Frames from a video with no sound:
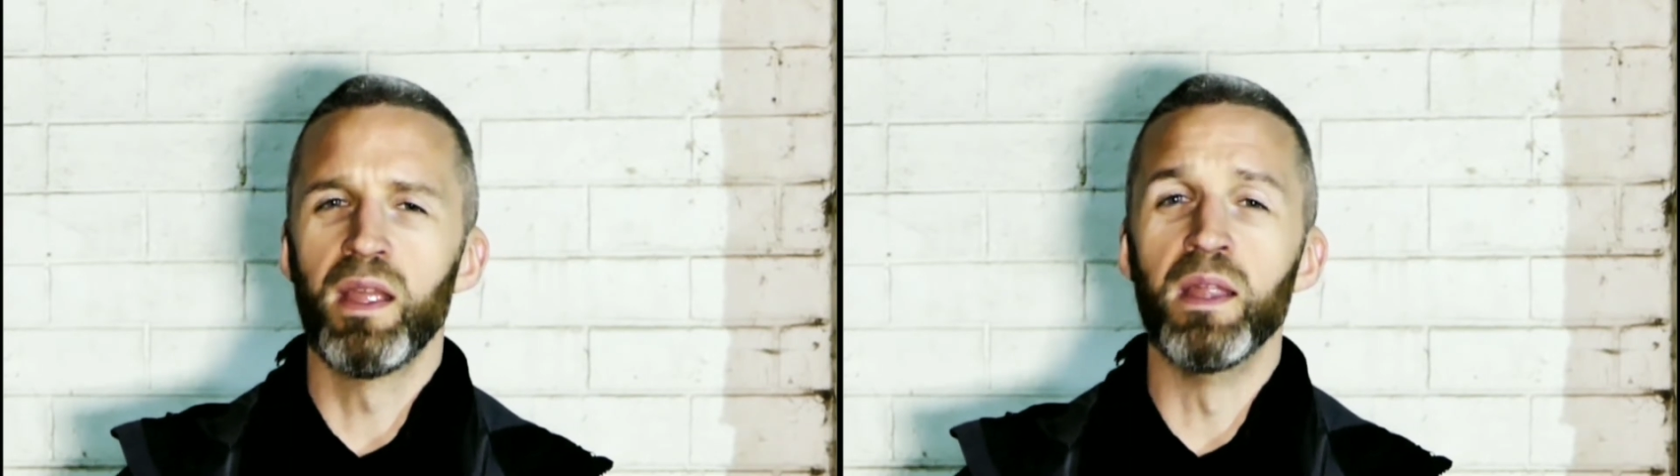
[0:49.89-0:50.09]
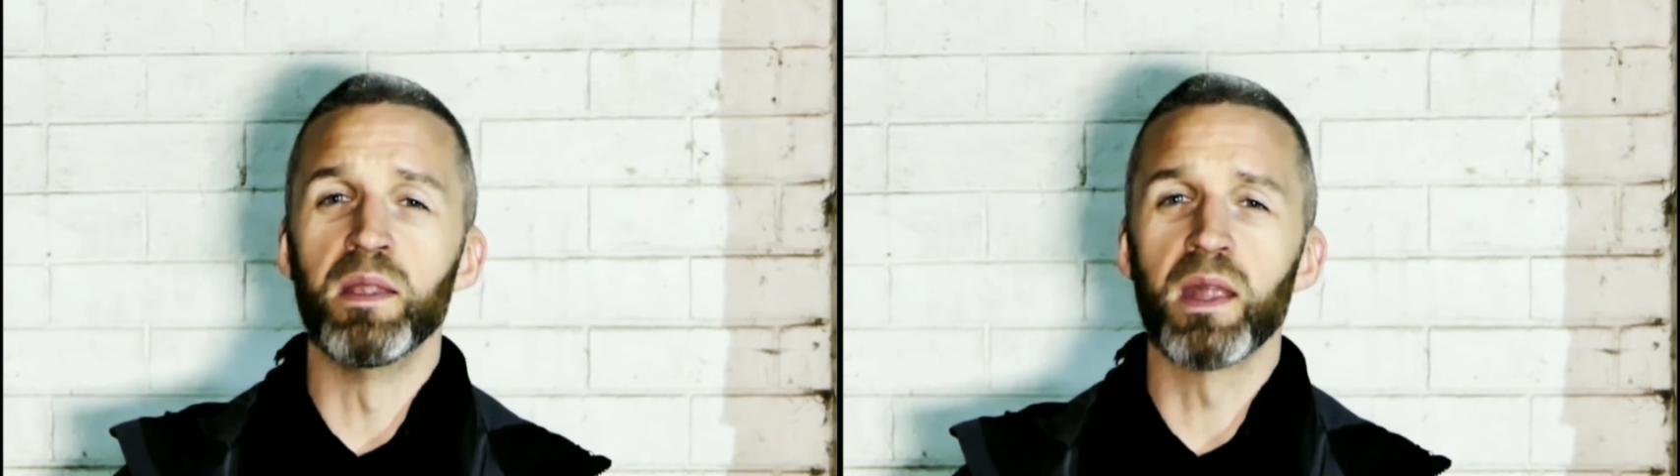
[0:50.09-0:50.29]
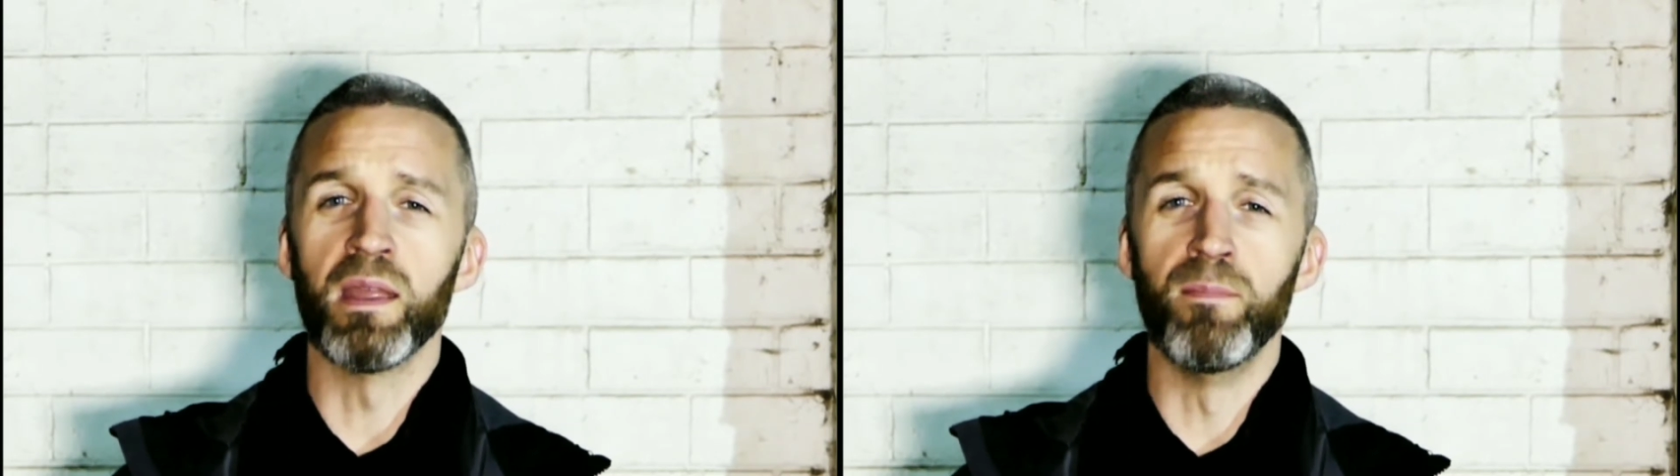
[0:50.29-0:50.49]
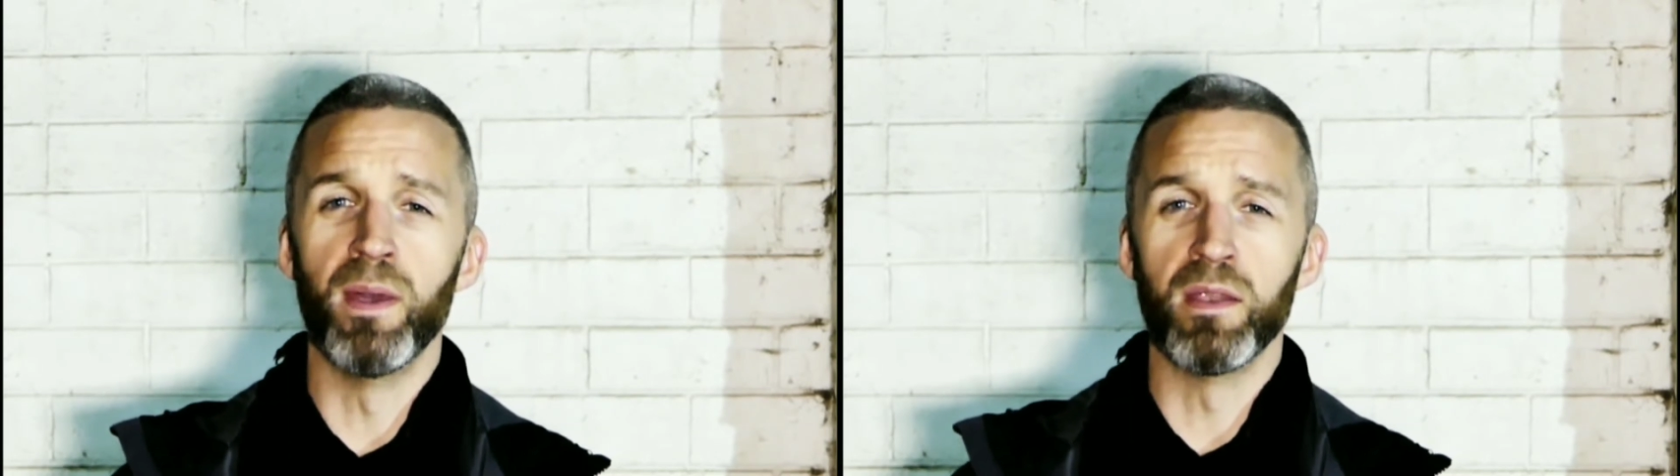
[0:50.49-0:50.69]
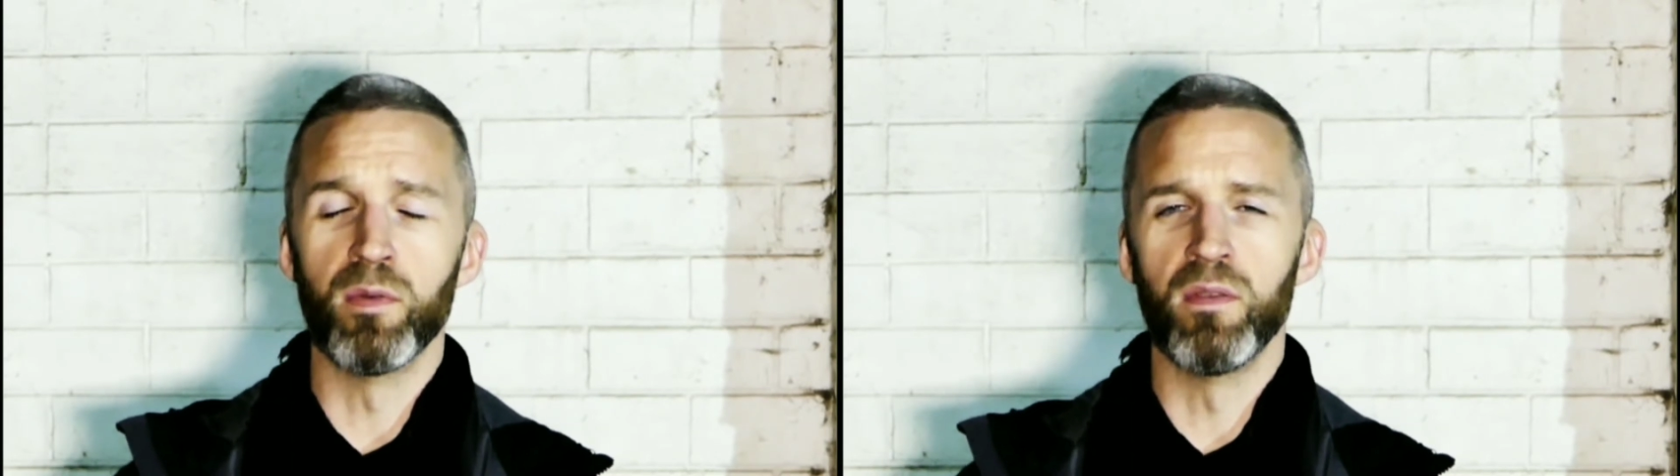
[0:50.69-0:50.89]
is a
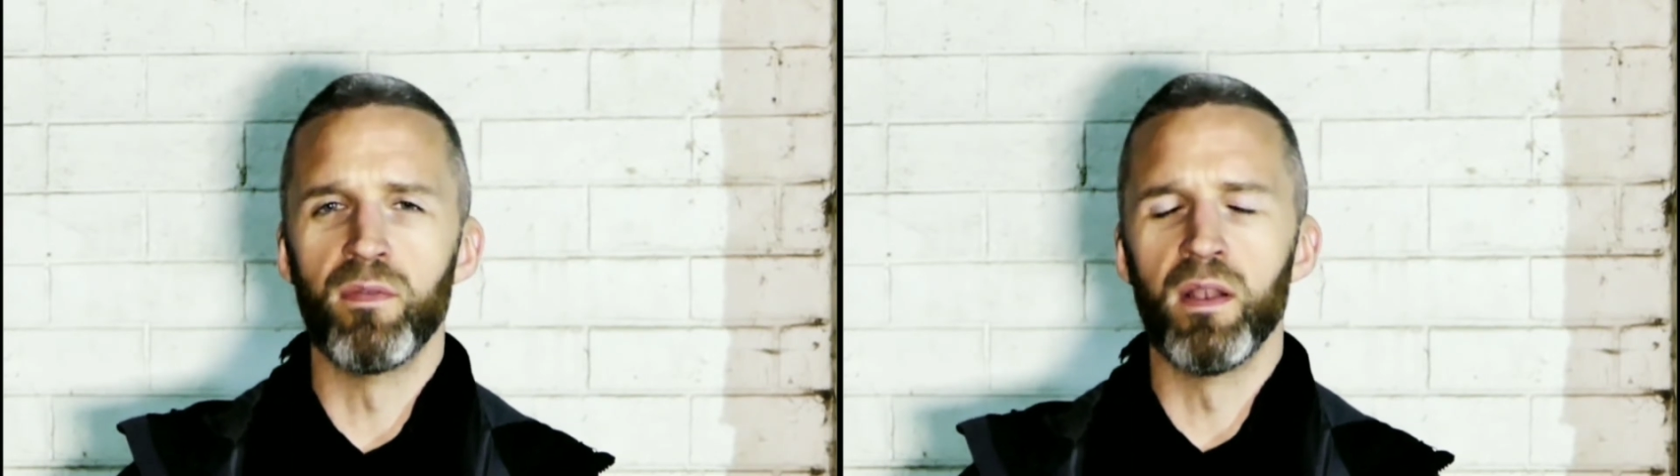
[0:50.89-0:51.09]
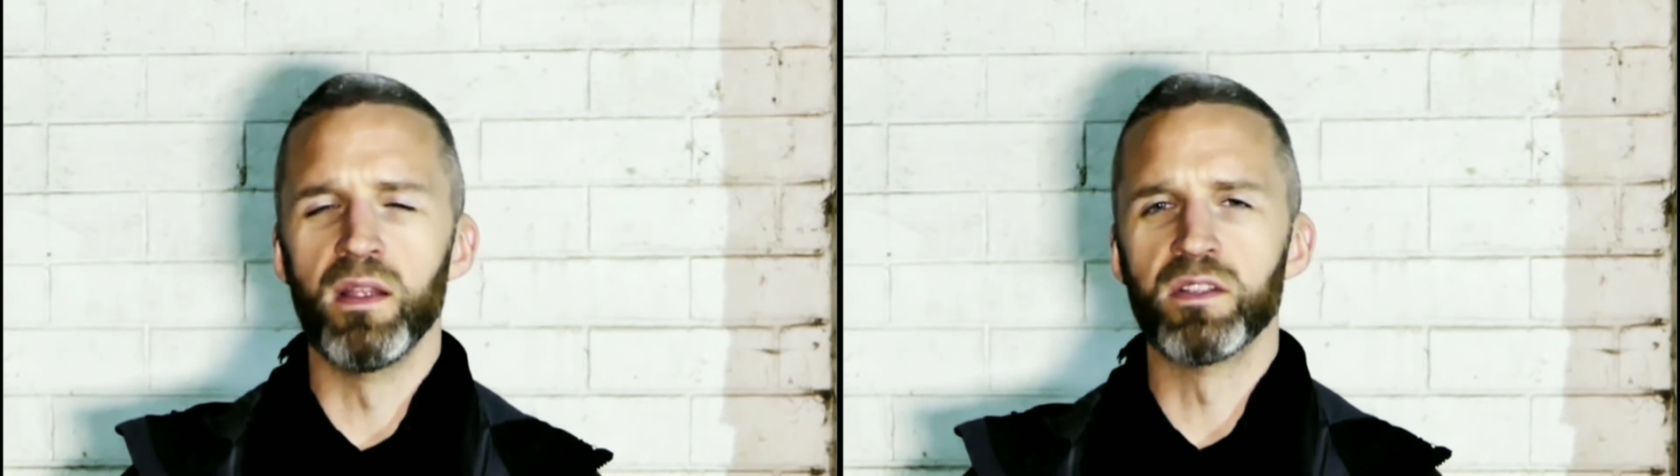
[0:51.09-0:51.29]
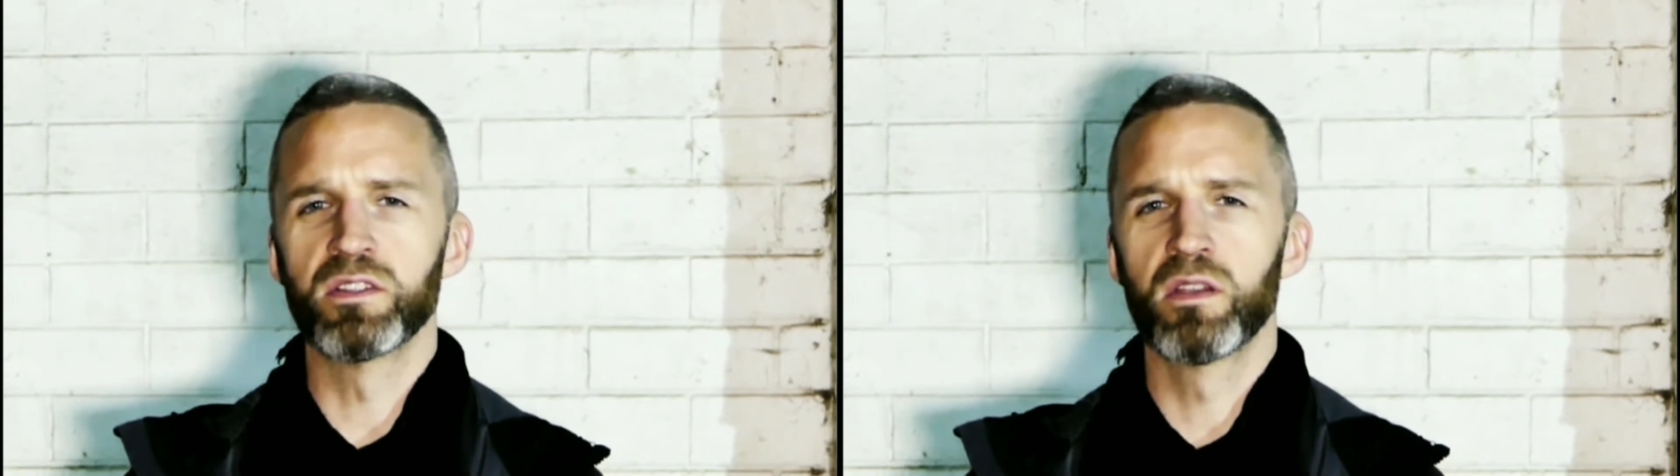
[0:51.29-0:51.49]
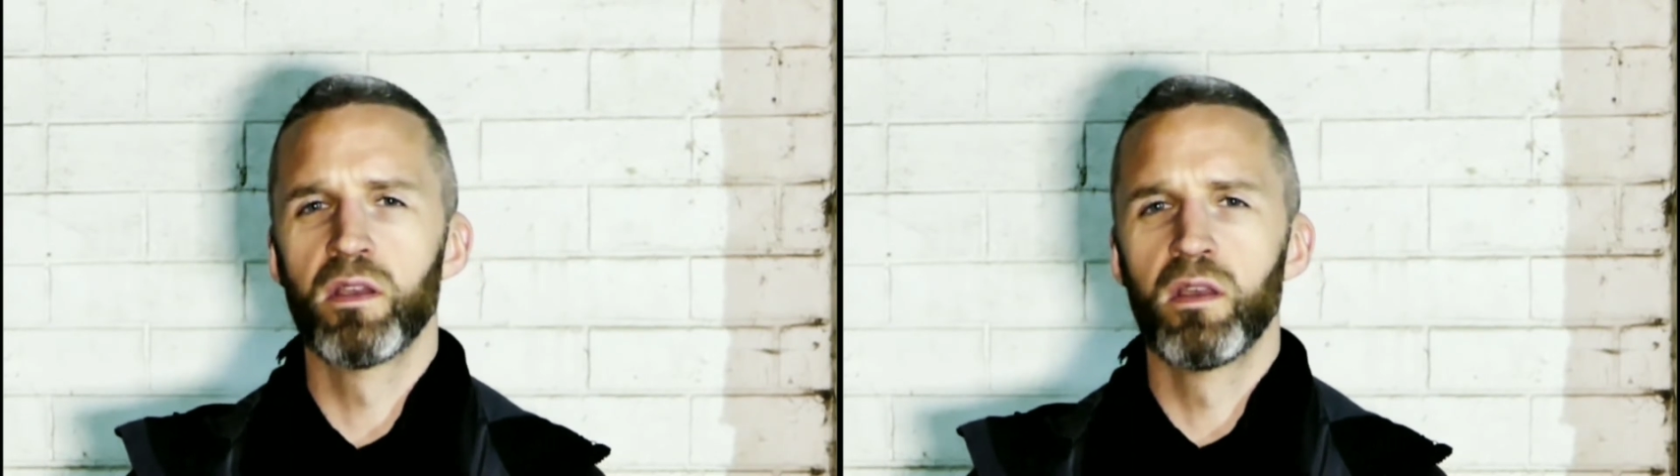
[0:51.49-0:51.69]
Bedouin village,